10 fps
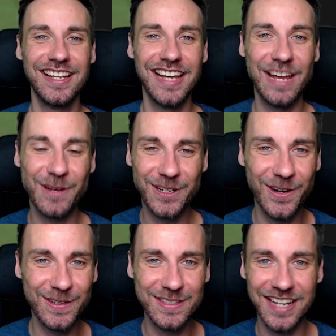And we're
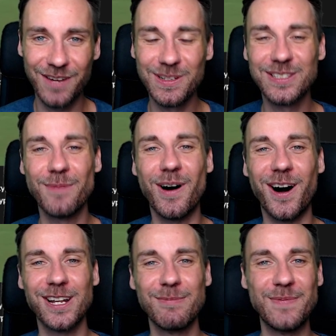going to start with some
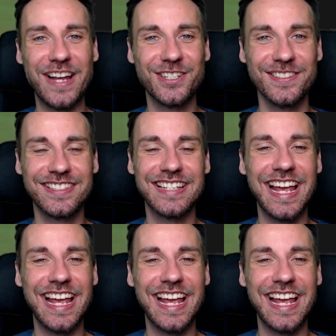honorable mentions,